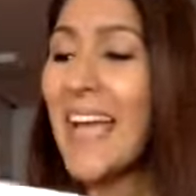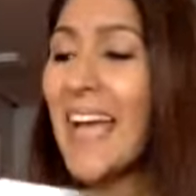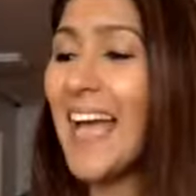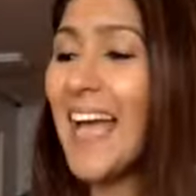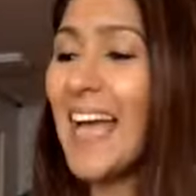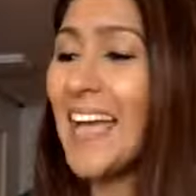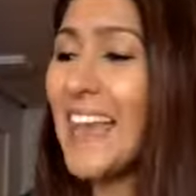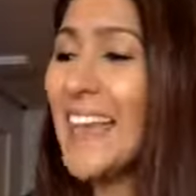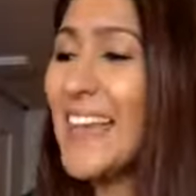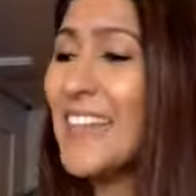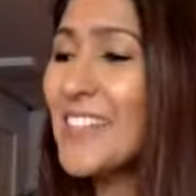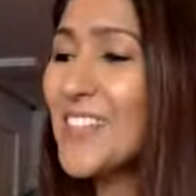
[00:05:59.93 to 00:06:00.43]

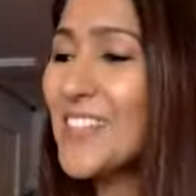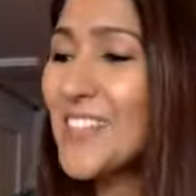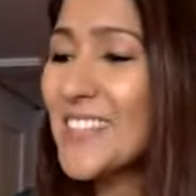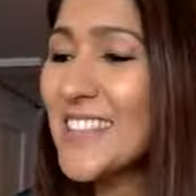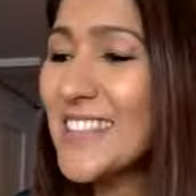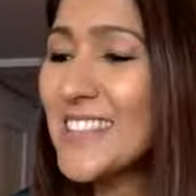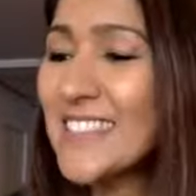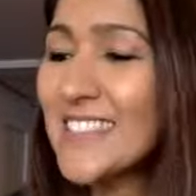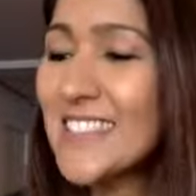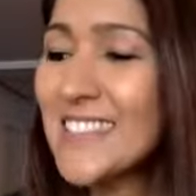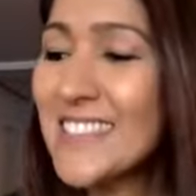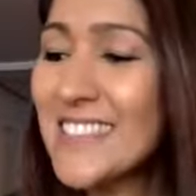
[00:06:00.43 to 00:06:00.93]
And I thought
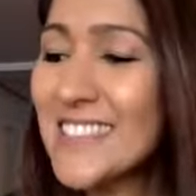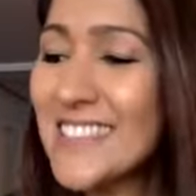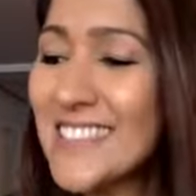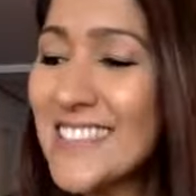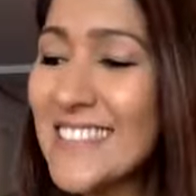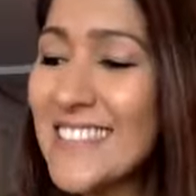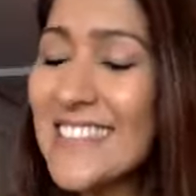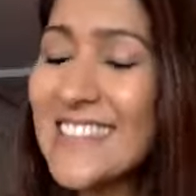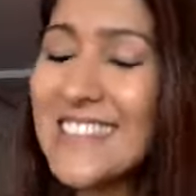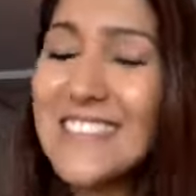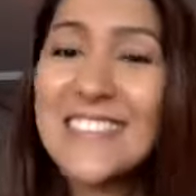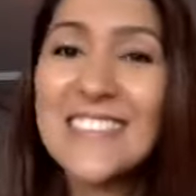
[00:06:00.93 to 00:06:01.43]
this is
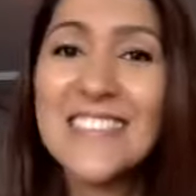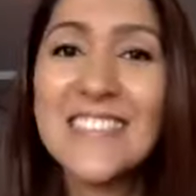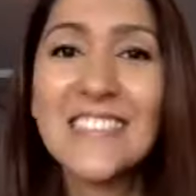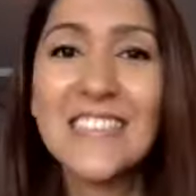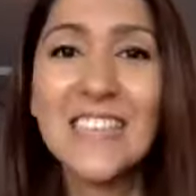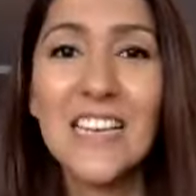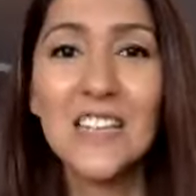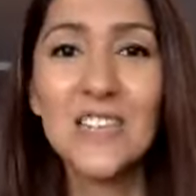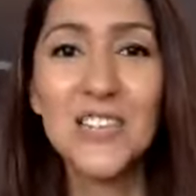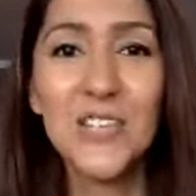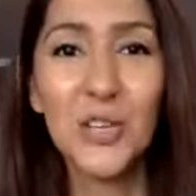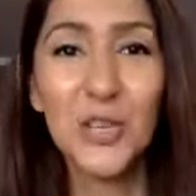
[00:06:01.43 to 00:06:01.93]

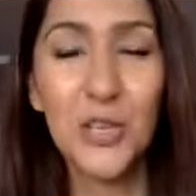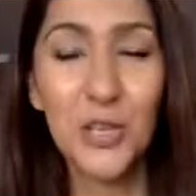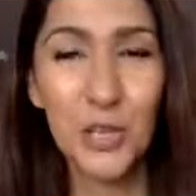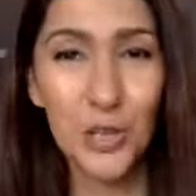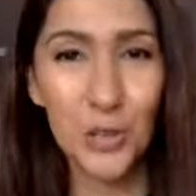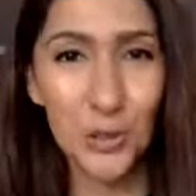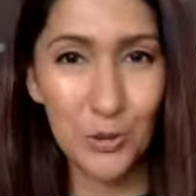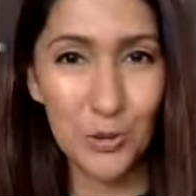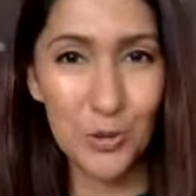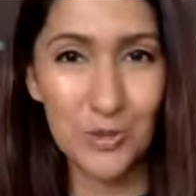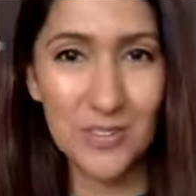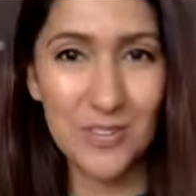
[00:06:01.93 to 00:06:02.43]
such a
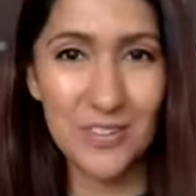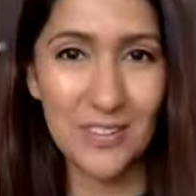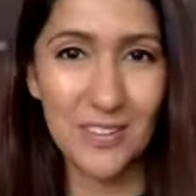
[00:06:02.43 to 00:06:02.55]
cute,